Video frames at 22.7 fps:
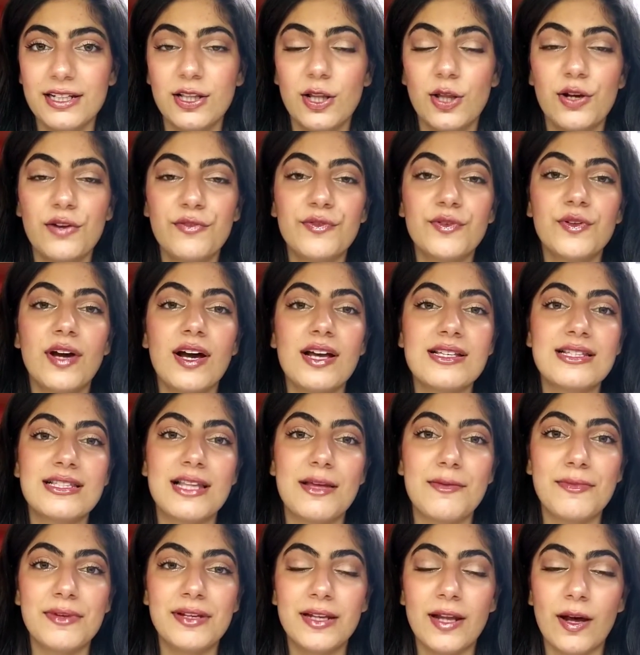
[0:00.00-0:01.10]
A lot of you guys
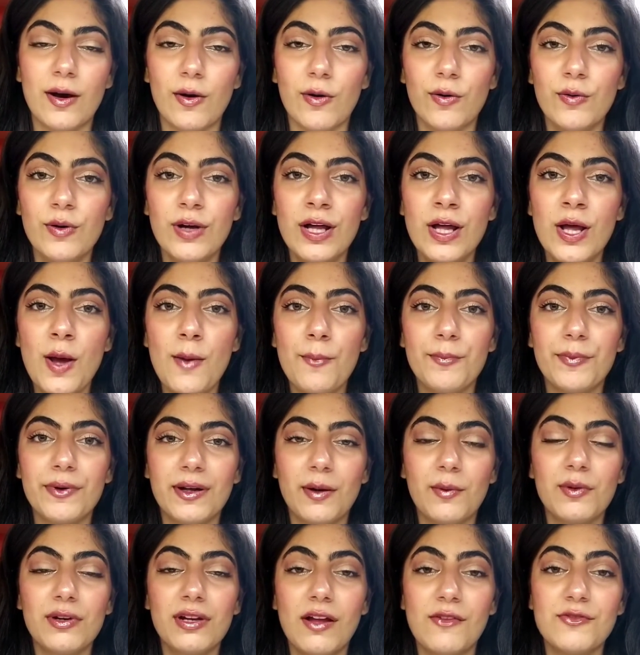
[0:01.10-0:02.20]
let me know but
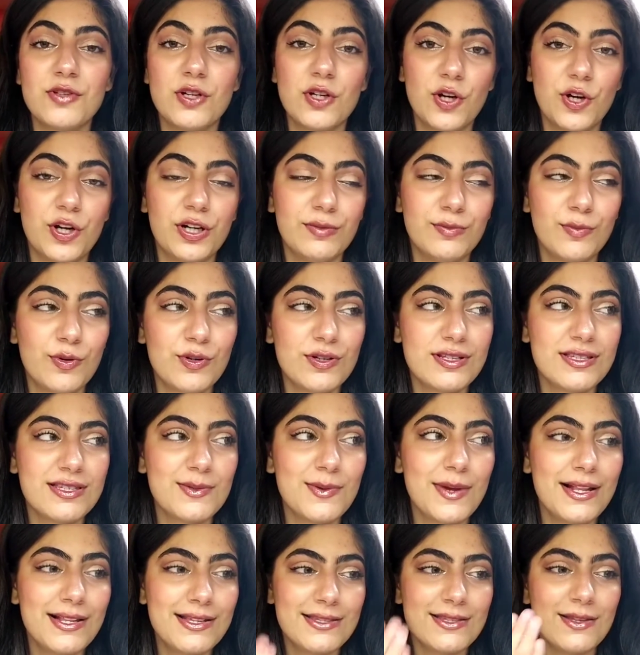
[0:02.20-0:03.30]
I would love to learn more as
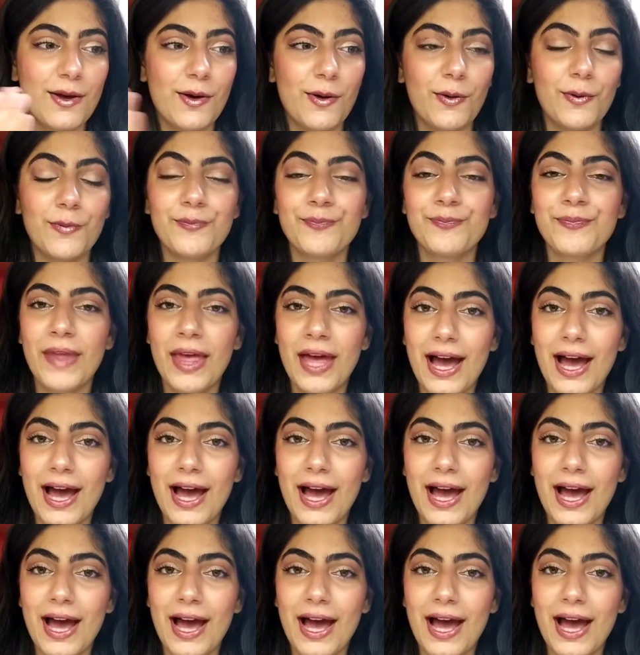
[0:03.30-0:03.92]
well so